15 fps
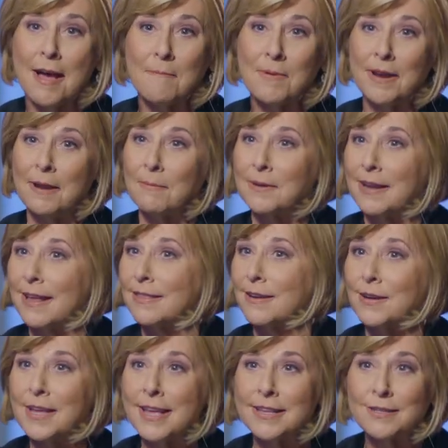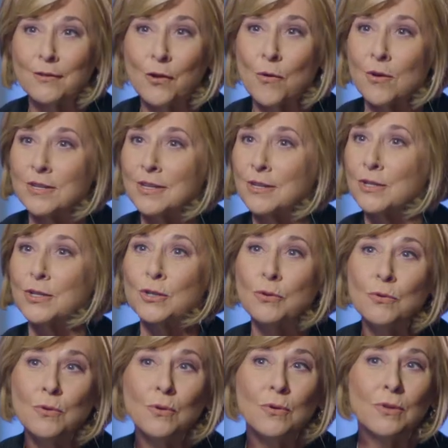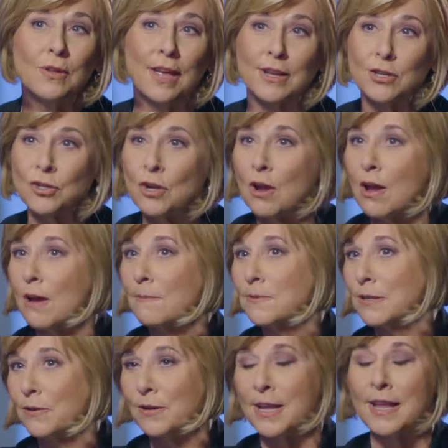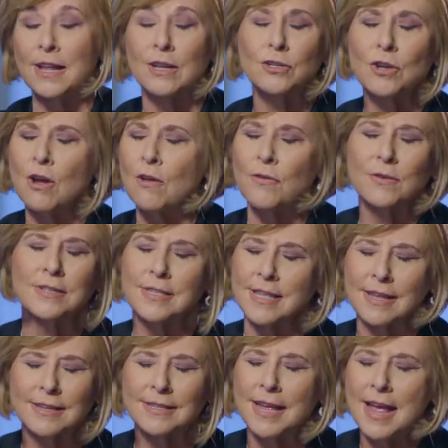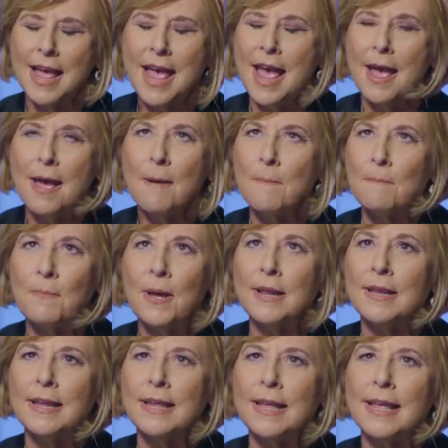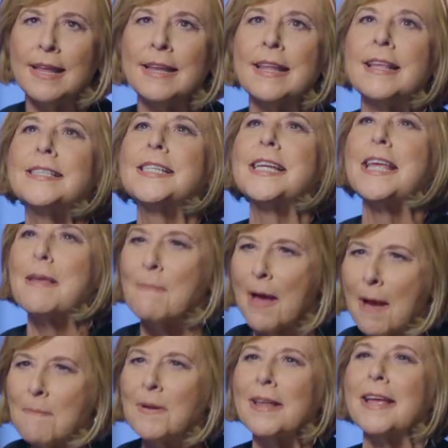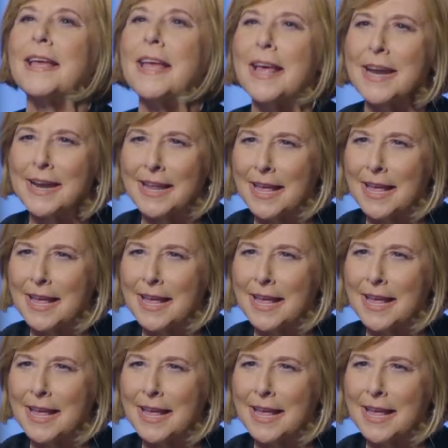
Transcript: been able to get their kids, of course, into school, get jobs, learn English, all those things. But it needs to keep happening again and